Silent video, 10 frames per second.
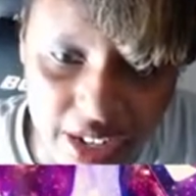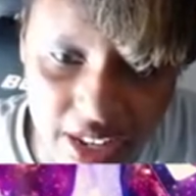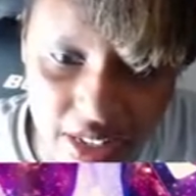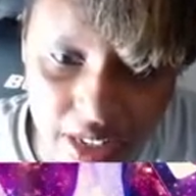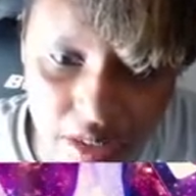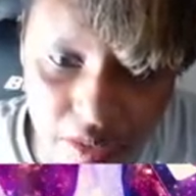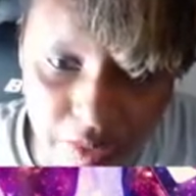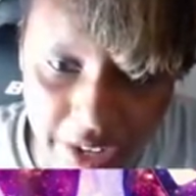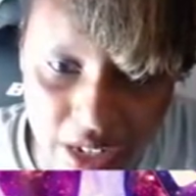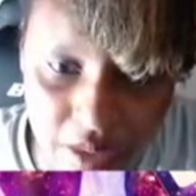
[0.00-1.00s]
getting little
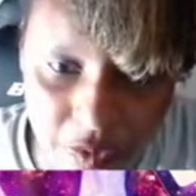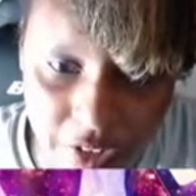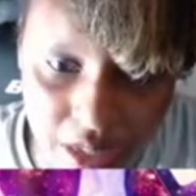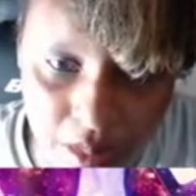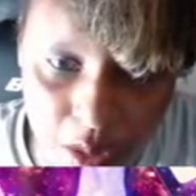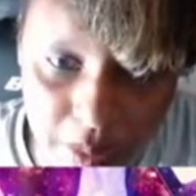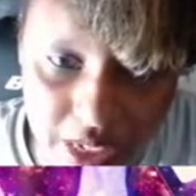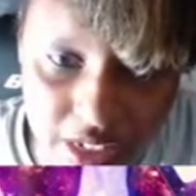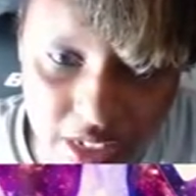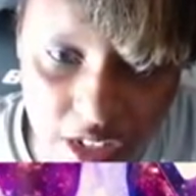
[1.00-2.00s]
random funny
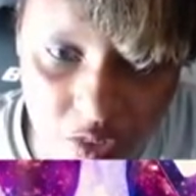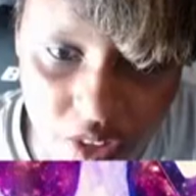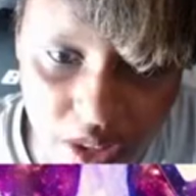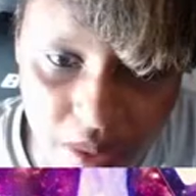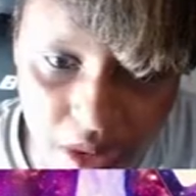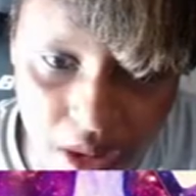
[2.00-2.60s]
moments and stuff, and